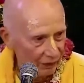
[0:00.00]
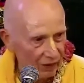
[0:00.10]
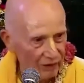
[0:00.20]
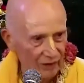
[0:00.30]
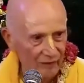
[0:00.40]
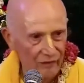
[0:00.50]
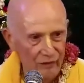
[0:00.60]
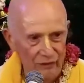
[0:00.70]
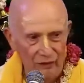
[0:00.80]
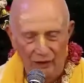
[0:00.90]
Coins have
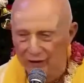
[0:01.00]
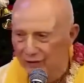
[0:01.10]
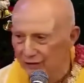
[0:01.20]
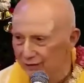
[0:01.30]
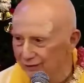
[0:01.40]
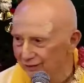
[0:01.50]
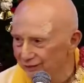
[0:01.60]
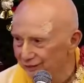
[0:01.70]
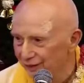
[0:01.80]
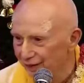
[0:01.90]
two sides,
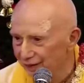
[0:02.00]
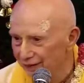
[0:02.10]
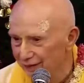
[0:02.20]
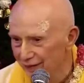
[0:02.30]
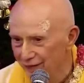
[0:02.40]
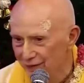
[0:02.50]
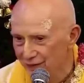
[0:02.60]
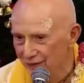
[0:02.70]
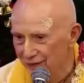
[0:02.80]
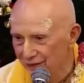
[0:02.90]
heads and
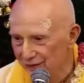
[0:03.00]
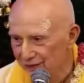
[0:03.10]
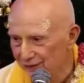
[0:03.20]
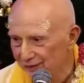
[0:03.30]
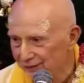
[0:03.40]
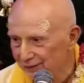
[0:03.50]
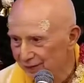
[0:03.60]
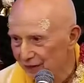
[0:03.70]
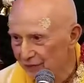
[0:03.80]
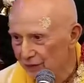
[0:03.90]
tails.
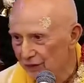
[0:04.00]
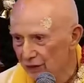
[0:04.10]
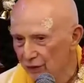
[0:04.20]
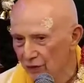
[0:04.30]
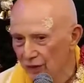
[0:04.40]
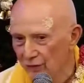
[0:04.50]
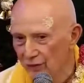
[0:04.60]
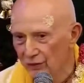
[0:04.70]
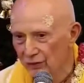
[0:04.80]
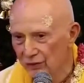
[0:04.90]
If you see a coin
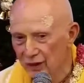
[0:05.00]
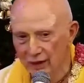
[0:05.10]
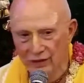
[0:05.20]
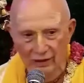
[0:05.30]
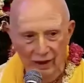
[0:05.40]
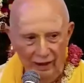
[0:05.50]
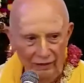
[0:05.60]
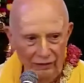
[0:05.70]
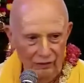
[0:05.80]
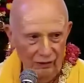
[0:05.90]
with two sides and
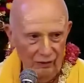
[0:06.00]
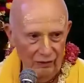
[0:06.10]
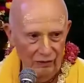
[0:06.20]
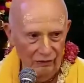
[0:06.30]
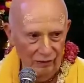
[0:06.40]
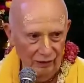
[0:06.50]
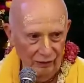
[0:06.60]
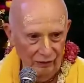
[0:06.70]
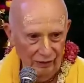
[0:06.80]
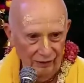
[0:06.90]
heads, you know it's a
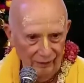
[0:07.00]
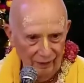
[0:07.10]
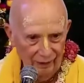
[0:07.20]
fake coin.